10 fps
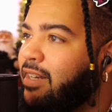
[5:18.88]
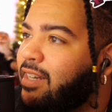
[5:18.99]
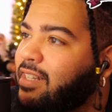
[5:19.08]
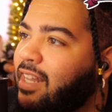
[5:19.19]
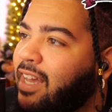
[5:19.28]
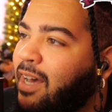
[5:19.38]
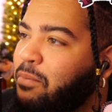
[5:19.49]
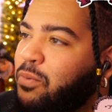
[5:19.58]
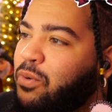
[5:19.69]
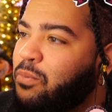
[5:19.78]
Like, I
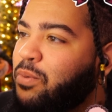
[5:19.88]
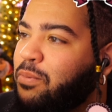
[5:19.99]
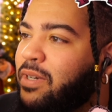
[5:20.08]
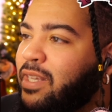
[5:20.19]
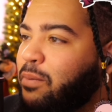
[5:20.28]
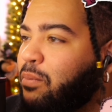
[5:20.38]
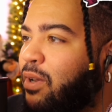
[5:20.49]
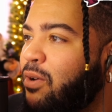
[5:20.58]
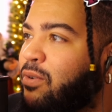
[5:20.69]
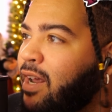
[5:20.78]
be wanting people to get
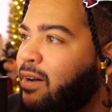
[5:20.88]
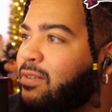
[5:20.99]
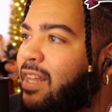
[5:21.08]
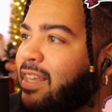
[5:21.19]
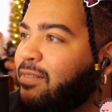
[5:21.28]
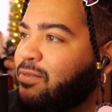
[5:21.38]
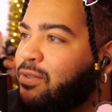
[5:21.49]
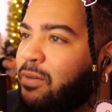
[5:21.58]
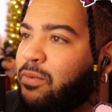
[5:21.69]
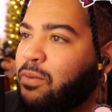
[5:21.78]
blown out. Like, if
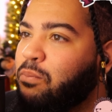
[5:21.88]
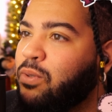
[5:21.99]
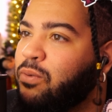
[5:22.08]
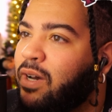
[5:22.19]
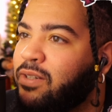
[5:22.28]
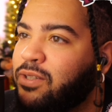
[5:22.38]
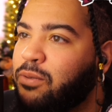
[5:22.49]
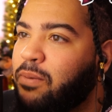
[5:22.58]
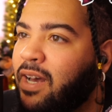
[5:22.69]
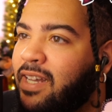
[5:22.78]
Trump would have blew out Joe
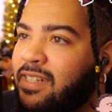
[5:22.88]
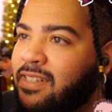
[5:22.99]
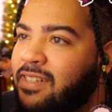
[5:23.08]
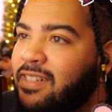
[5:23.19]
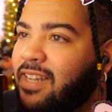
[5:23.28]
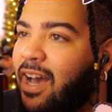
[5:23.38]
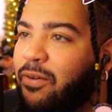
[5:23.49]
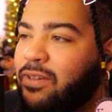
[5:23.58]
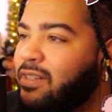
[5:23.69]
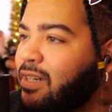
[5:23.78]
Biden, I
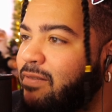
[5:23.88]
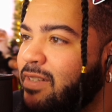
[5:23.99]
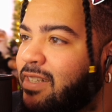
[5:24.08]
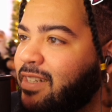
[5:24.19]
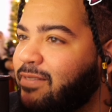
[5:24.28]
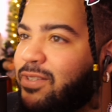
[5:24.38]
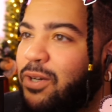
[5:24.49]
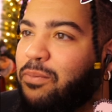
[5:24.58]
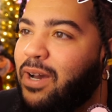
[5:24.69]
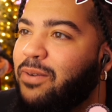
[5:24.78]
would have loved it. If
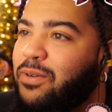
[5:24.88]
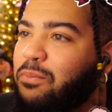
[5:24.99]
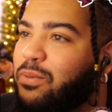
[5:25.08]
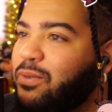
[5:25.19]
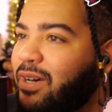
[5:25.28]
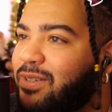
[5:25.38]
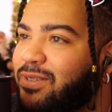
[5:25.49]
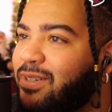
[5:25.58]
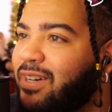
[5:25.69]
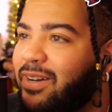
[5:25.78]
Joe Biden would have blew out
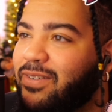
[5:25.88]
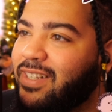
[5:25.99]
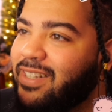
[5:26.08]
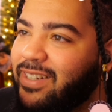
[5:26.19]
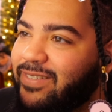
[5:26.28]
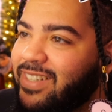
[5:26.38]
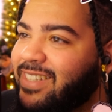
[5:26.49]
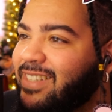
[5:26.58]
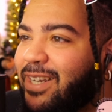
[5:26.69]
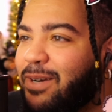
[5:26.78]
Trump, I would have loved it
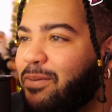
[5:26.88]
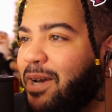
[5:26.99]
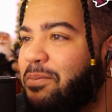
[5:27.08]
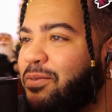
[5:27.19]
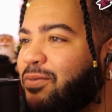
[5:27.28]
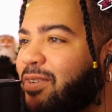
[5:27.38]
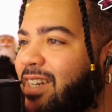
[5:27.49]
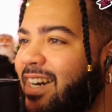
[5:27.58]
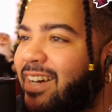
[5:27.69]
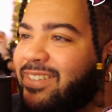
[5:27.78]
because everybody be
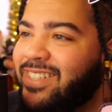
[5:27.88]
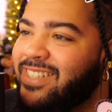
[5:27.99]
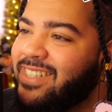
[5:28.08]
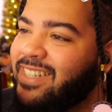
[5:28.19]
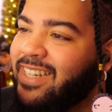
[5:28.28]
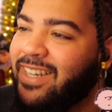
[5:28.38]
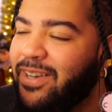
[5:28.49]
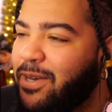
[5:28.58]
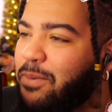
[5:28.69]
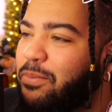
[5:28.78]
freaking out and shit.
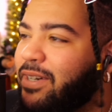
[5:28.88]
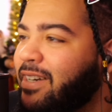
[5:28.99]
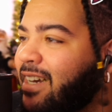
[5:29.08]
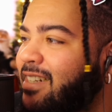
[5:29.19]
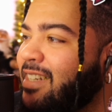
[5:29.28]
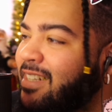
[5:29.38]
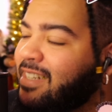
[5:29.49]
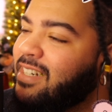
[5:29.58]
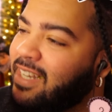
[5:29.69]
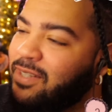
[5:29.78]
But at the end of
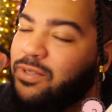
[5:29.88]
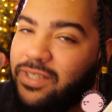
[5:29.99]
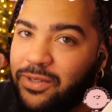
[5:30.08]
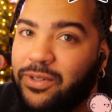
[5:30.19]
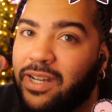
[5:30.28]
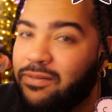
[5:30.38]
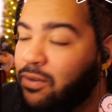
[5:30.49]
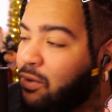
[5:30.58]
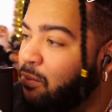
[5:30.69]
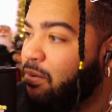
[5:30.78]
the day, you still got to
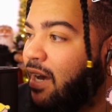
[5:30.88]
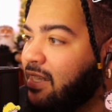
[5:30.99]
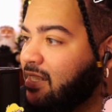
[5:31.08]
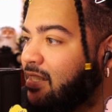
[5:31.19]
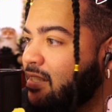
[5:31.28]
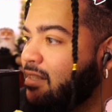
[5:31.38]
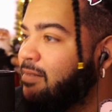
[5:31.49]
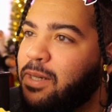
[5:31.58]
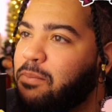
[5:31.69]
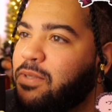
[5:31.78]
vote on policies.
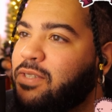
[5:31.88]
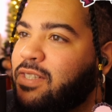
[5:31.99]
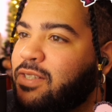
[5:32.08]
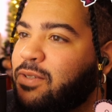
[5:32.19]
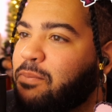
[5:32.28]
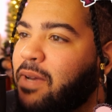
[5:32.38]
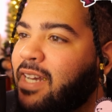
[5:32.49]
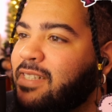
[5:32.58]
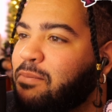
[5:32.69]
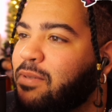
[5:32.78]
But you, could you
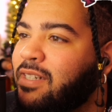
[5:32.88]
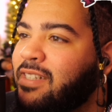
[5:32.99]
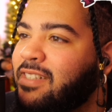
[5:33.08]
imagine, bruh,